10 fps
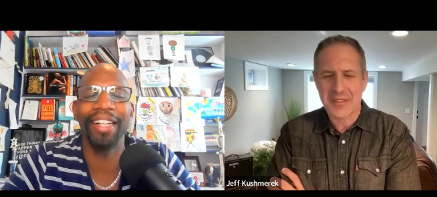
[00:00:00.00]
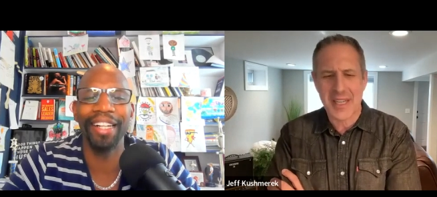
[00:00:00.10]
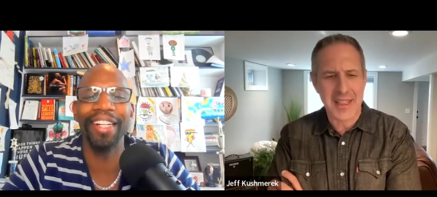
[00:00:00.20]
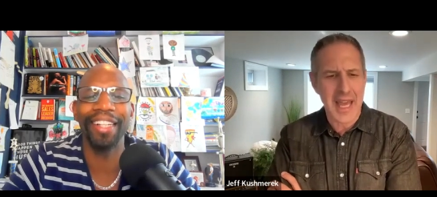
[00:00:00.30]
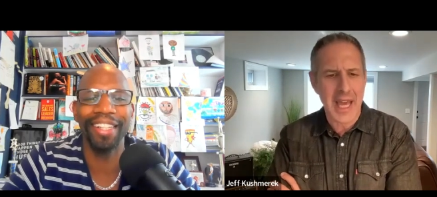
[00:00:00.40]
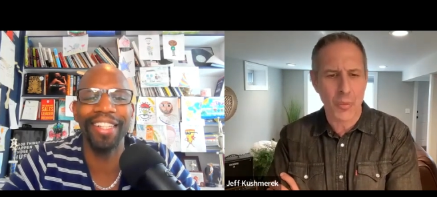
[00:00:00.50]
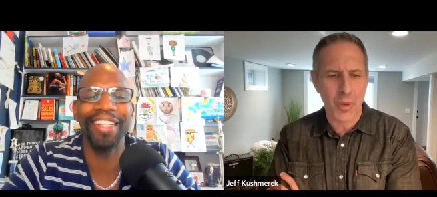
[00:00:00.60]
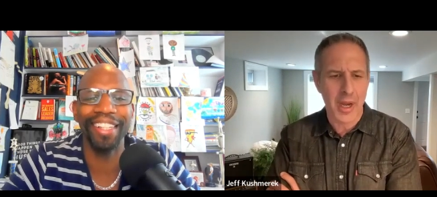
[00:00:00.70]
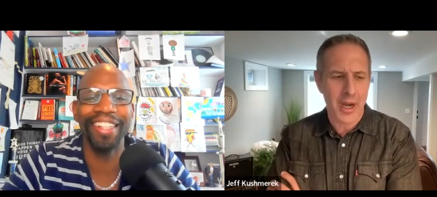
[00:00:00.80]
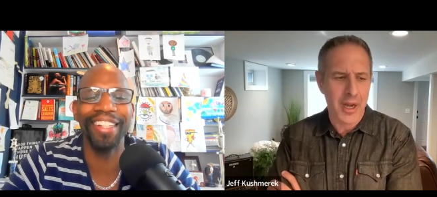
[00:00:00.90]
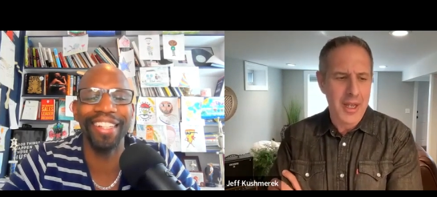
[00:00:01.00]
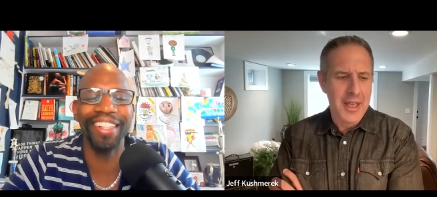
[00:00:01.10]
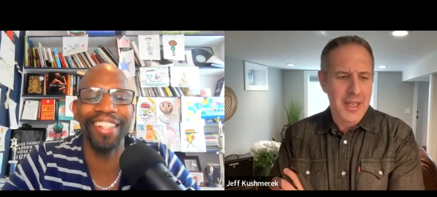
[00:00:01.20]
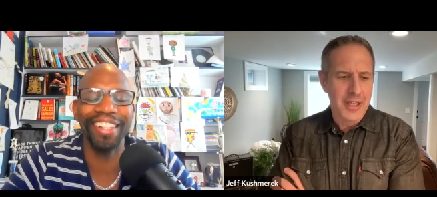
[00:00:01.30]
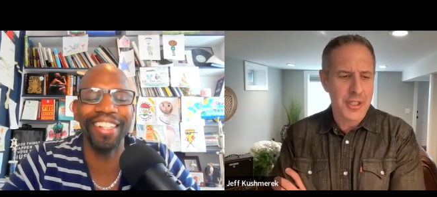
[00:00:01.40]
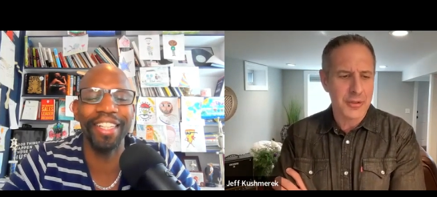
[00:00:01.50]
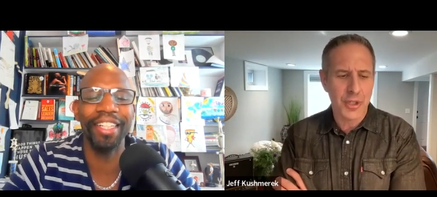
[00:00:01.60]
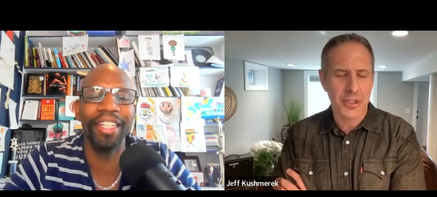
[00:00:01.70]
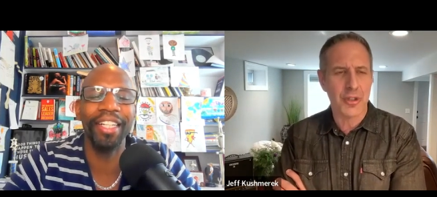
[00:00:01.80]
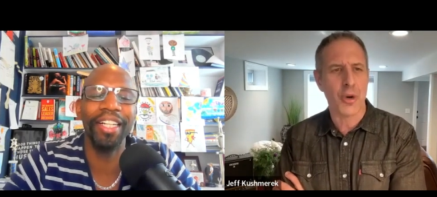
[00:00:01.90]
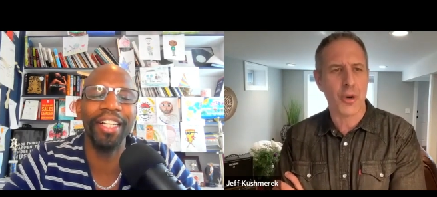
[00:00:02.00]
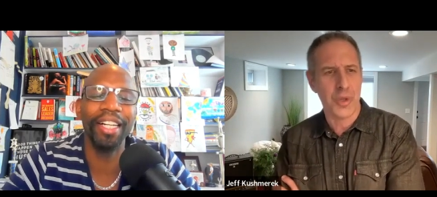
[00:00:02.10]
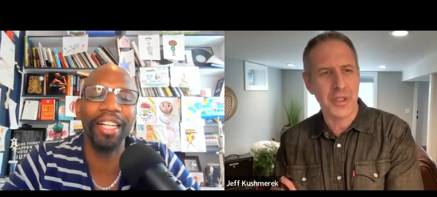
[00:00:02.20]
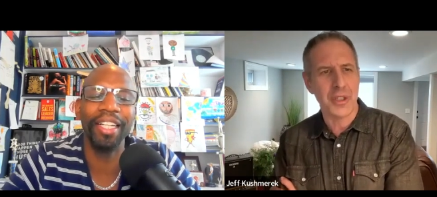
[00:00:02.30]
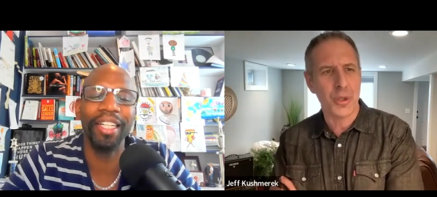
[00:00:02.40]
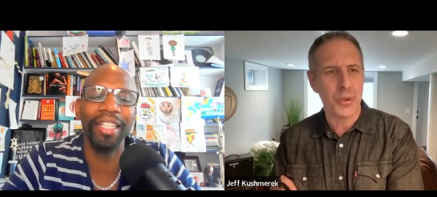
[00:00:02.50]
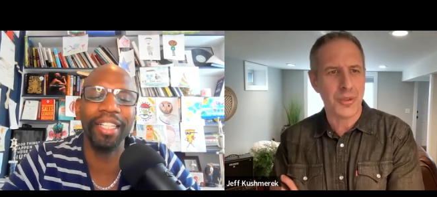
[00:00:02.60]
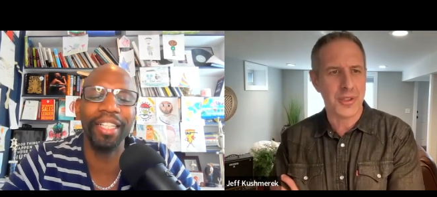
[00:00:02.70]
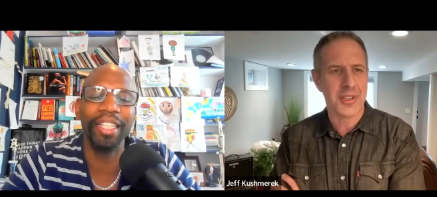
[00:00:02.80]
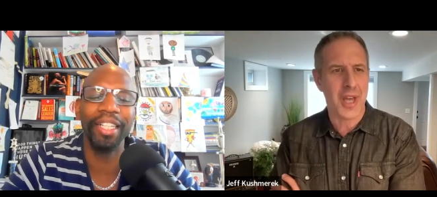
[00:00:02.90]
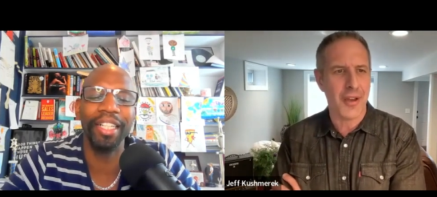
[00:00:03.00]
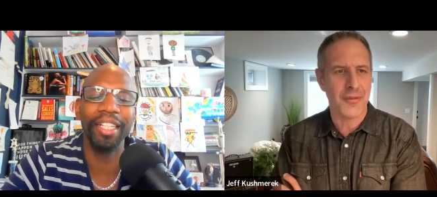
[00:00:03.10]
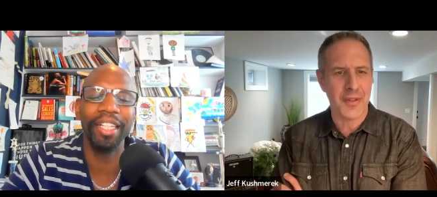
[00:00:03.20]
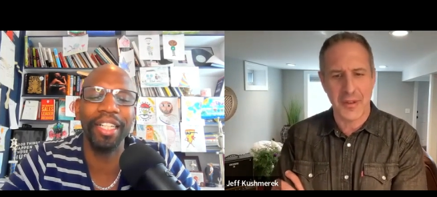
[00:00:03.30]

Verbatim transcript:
Speaker 1: like that, where you just learn a lot of really cool stuff.